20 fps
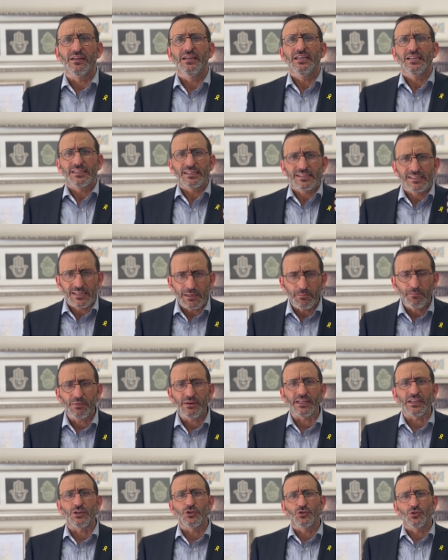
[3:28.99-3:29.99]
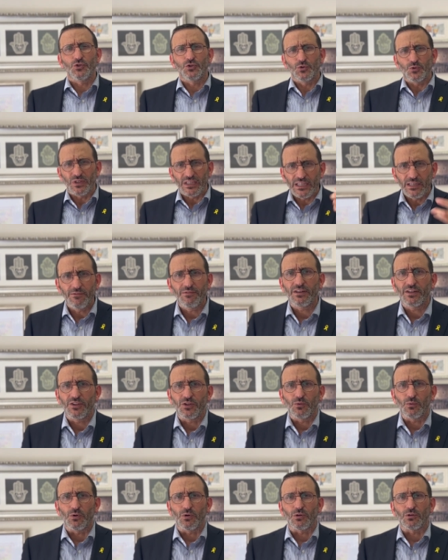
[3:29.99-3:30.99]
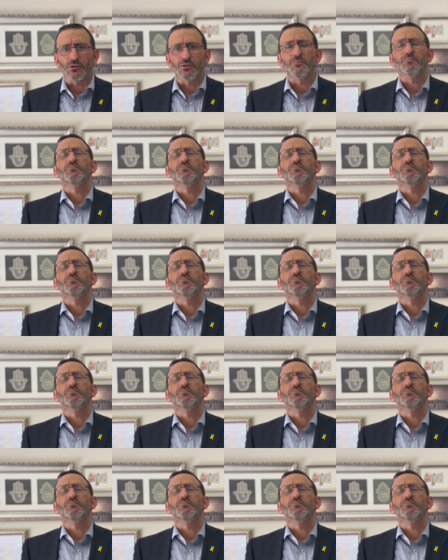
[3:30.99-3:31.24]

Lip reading: simply to do evil in the world,